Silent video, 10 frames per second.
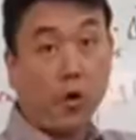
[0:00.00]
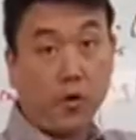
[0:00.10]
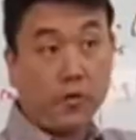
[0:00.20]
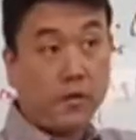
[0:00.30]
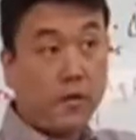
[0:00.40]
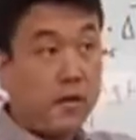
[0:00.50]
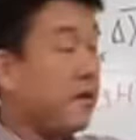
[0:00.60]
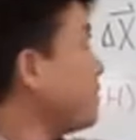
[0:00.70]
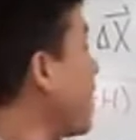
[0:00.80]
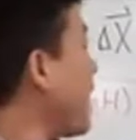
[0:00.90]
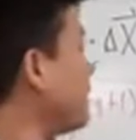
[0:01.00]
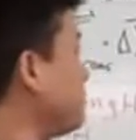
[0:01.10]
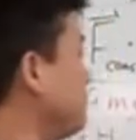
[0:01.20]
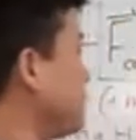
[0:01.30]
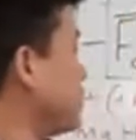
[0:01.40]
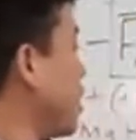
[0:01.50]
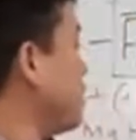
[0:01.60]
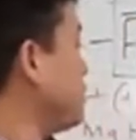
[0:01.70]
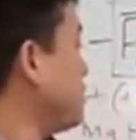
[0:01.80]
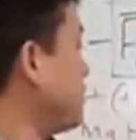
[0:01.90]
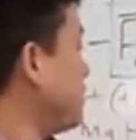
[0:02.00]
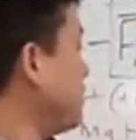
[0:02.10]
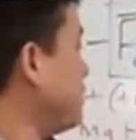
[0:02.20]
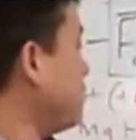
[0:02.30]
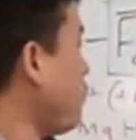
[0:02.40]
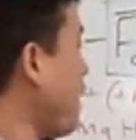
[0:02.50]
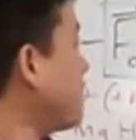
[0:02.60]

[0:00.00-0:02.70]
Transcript: alone, not change the